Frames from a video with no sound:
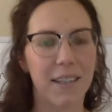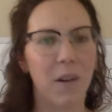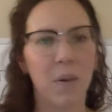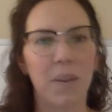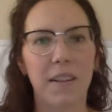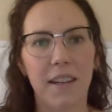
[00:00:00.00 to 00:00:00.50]

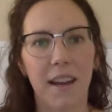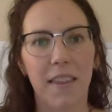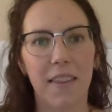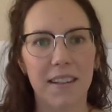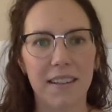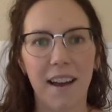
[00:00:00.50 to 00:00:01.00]
So
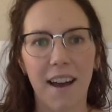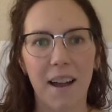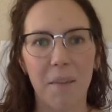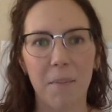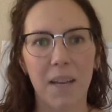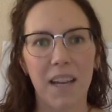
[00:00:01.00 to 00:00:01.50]
the
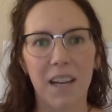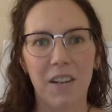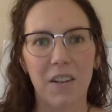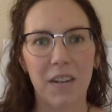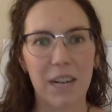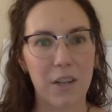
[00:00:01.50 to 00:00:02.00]
time
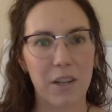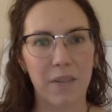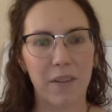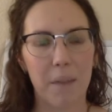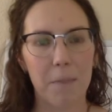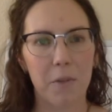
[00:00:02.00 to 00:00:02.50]
duration
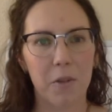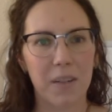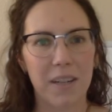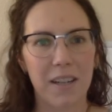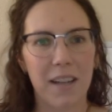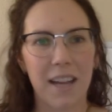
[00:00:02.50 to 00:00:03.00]
for
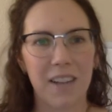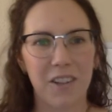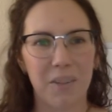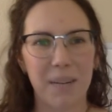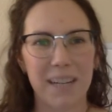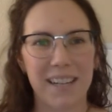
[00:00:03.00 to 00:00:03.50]

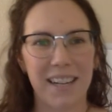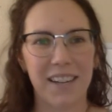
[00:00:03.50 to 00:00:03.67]
entropy to